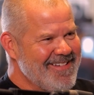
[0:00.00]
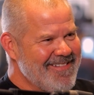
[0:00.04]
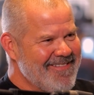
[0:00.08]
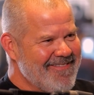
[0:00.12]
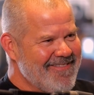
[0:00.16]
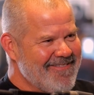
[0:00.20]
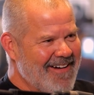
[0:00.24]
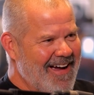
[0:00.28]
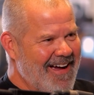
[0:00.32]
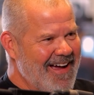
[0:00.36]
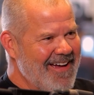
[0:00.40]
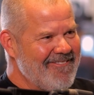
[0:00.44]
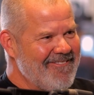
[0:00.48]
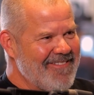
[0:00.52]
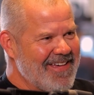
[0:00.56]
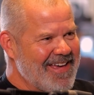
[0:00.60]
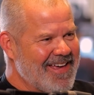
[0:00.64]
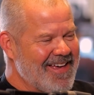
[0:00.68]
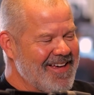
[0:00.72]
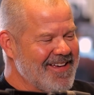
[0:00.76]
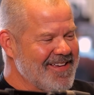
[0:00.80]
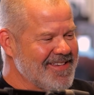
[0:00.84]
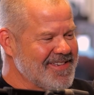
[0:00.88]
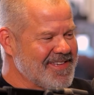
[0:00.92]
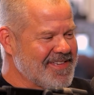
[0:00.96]
Right,
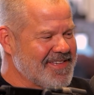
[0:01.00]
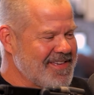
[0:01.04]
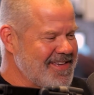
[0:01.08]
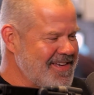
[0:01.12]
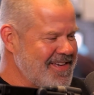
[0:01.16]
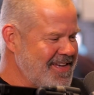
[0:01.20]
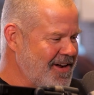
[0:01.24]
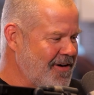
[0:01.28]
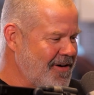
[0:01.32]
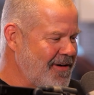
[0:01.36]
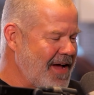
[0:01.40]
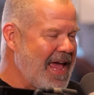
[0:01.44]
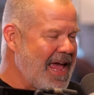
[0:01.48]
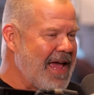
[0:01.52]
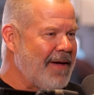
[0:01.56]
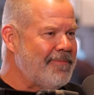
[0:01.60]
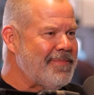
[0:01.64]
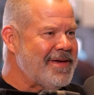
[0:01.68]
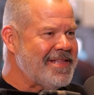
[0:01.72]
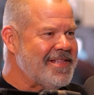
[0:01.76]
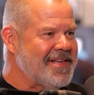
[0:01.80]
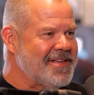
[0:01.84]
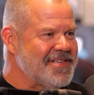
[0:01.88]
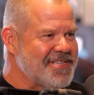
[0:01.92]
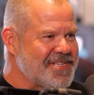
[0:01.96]
because
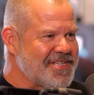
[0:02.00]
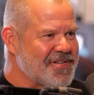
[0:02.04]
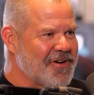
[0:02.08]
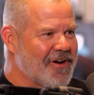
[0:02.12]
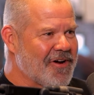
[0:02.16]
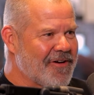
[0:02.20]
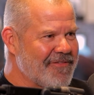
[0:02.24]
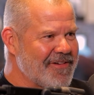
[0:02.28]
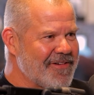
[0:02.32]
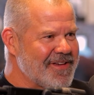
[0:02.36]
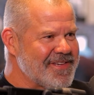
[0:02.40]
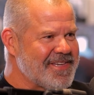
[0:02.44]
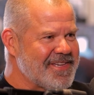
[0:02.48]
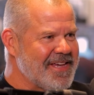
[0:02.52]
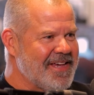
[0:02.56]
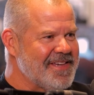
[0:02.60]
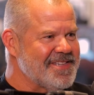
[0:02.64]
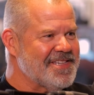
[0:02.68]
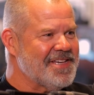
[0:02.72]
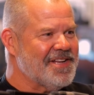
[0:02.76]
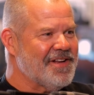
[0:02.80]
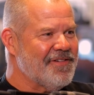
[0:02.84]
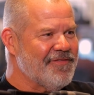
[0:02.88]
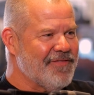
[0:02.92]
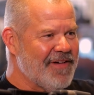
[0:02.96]
ambulance service
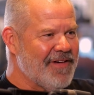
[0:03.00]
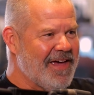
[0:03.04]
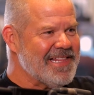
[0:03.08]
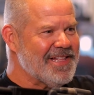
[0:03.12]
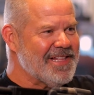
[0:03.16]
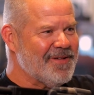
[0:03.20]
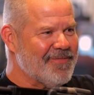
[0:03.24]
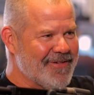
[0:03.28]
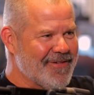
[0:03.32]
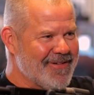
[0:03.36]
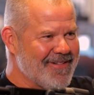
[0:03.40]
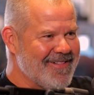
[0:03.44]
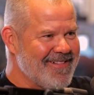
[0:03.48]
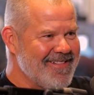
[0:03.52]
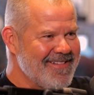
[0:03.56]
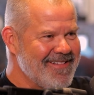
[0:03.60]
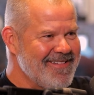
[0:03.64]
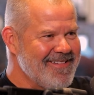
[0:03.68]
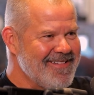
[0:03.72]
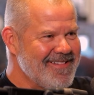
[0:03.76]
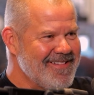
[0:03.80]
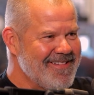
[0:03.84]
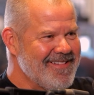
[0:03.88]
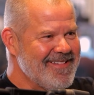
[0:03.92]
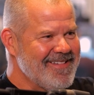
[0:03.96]
isn't available
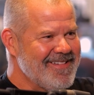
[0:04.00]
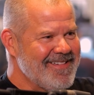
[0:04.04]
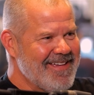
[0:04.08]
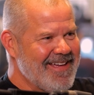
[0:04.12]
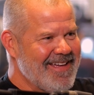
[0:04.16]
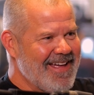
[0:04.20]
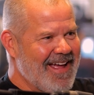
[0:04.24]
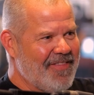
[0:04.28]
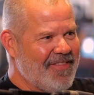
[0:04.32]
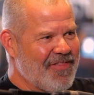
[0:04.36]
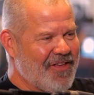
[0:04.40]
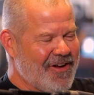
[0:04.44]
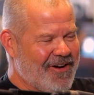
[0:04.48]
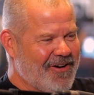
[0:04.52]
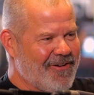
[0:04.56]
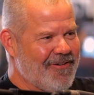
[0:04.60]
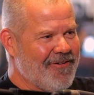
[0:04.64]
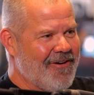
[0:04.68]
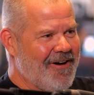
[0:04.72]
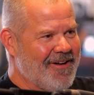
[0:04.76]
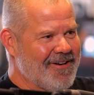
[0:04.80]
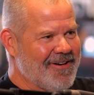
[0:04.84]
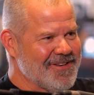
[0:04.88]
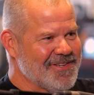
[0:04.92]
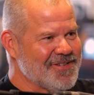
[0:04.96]
at the
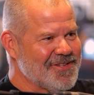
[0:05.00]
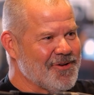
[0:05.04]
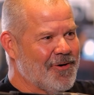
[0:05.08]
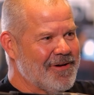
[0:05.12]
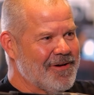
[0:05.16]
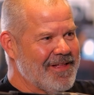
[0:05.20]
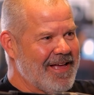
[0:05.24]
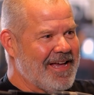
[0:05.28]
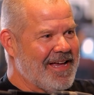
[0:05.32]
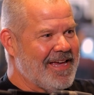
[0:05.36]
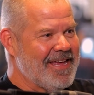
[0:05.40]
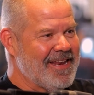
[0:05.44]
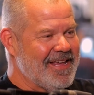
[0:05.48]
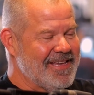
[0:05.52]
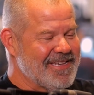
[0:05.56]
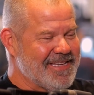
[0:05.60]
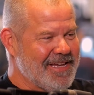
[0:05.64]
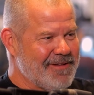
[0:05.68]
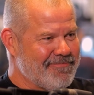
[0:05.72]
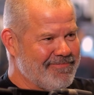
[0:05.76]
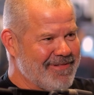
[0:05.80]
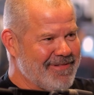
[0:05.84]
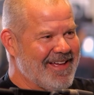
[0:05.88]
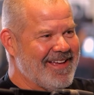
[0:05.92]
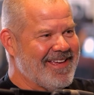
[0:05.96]
Kirana store like it is
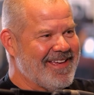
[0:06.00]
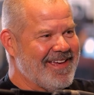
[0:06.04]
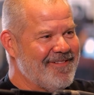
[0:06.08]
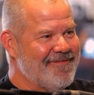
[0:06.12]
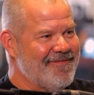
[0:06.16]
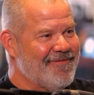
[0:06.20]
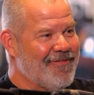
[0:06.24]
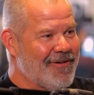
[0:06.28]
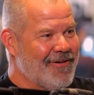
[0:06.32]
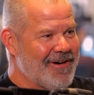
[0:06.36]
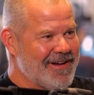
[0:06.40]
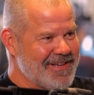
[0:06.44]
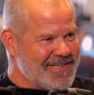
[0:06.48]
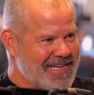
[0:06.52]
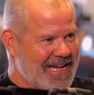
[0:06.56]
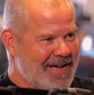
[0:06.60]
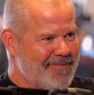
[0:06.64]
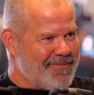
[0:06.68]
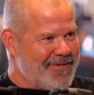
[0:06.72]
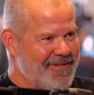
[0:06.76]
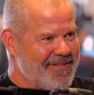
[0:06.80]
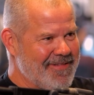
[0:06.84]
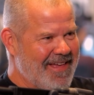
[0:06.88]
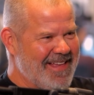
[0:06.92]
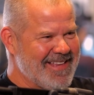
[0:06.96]
at Blinkit, for
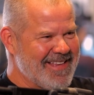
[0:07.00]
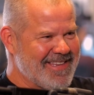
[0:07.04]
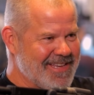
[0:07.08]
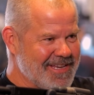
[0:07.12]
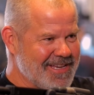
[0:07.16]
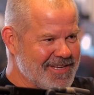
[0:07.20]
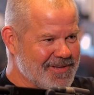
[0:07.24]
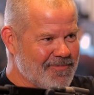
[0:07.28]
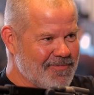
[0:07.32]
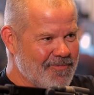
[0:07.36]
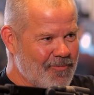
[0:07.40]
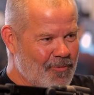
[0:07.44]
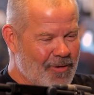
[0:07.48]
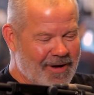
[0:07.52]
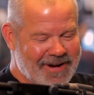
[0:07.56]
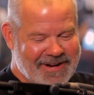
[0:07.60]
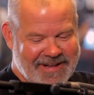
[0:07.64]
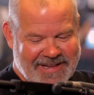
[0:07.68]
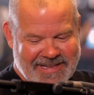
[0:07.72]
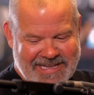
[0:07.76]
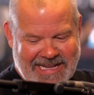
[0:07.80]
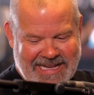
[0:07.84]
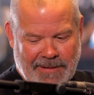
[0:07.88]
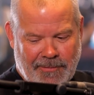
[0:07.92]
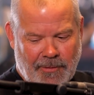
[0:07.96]
example. That's just one
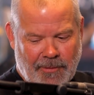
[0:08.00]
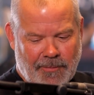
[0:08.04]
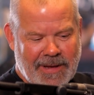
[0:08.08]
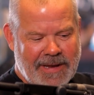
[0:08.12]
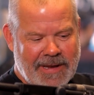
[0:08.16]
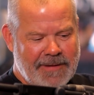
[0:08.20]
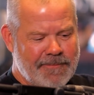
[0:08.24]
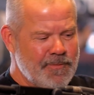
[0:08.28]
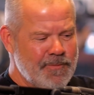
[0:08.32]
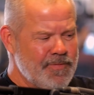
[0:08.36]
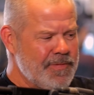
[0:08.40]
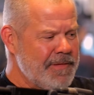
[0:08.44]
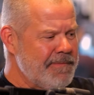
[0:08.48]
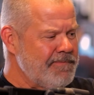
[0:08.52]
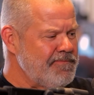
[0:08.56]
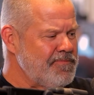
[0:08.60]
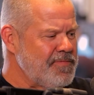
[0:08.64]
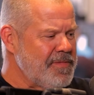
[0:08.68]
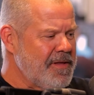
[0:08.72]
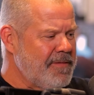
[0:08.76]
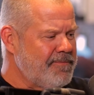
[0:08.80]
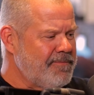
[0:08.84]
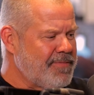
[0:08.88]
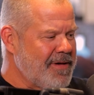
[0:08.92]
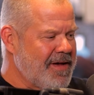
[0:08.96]
example. But
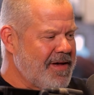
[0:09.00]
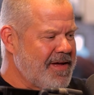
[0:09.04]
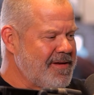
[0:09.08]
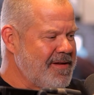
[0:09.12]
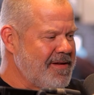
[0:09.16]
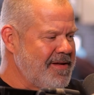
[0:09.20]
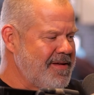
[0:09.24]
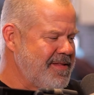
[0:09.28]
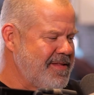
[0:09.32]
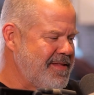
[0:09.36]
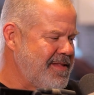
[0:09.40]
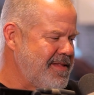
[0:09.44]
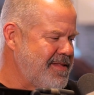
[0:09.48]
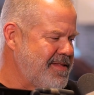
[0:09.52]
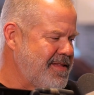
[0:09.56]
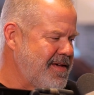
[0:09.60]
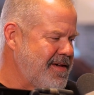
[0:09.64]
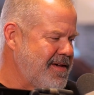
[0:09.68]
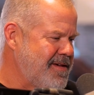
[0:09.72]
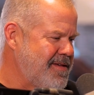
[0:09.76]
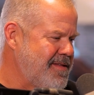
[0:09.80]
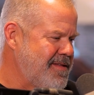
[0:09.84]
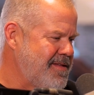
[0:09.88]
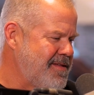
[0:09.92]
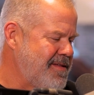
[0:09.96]

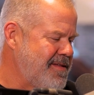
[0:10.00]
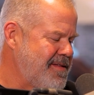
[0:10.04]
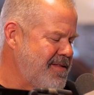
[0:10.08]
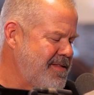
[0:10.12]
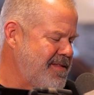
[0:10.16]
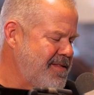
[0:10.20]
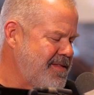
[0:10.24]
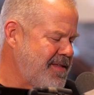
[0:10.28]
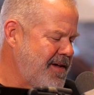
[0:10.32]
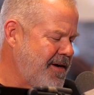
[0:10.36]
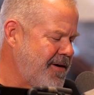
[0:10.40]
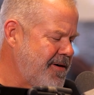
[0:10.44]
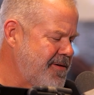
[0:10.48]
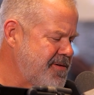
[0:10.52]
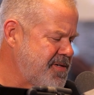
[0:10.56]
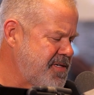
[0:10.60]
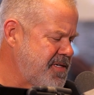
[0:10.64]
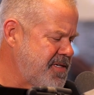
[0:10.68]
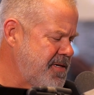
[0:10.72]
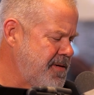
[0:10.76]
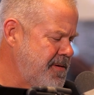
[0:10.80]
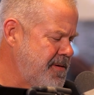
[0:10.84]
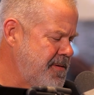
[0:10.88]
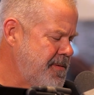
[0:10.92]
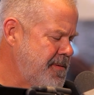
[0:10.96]

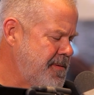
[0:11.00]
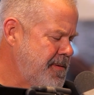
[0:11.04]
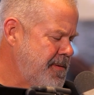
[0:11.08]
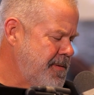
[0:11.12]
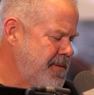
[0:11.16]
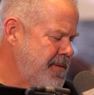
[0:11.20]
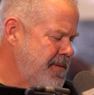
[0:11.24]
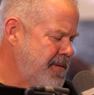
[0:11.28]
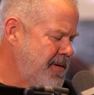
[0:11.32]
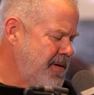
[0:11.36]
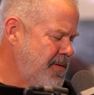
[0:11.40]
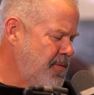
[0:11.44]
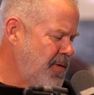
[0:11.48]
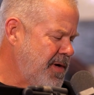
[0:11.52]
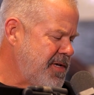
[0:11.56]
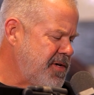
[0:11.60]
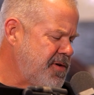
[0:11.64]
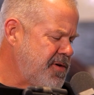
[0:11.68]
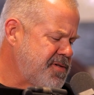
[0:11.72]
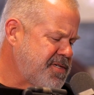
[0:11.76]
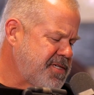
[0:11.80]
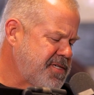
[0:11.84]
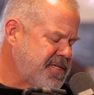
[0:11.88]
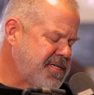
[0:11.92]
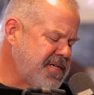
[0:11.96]
there's when
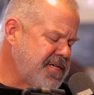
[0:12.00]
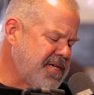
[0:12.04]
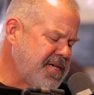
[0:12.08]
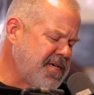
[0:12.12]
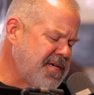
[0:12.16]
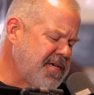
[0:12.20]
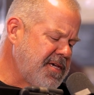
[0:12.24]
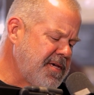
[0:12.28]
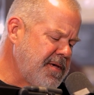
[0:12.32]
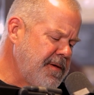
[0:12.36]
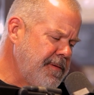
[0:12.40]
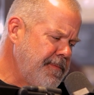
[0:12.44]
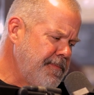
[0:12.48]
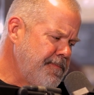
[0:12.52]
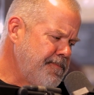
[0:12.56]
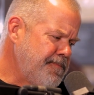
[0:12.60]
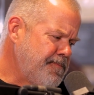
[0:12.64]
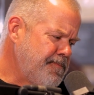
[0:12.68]
you see